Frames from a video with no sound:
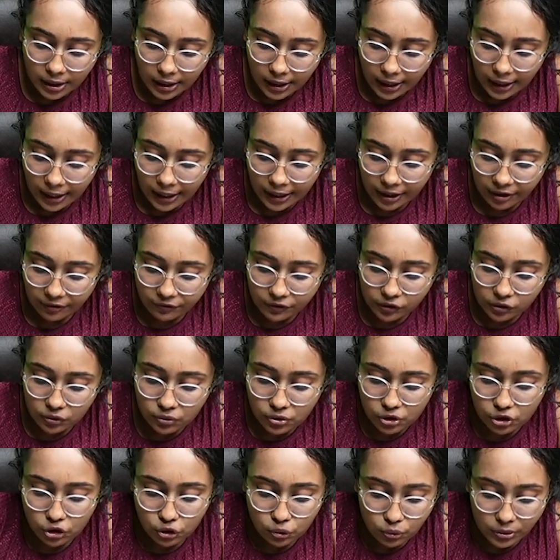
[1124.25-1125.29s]
And I've
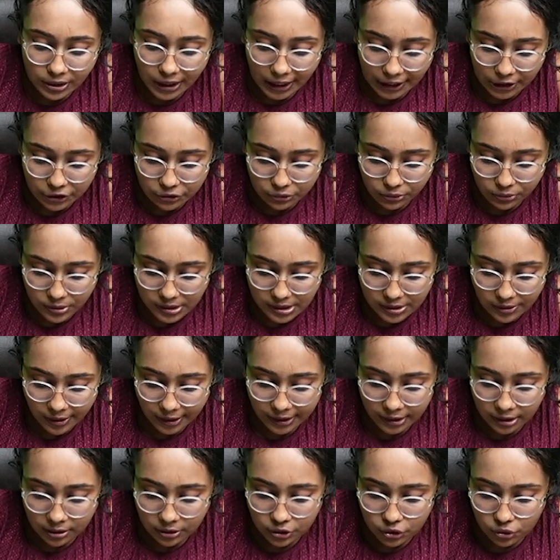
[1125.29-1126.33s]
used 2 electrodes,
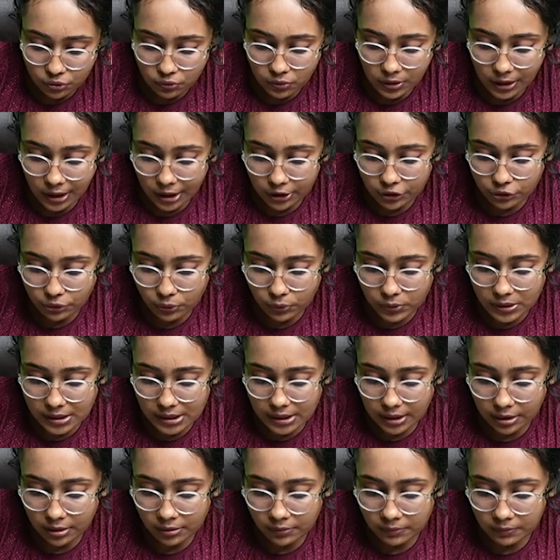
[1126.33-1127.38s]
right? 2 electrodes here.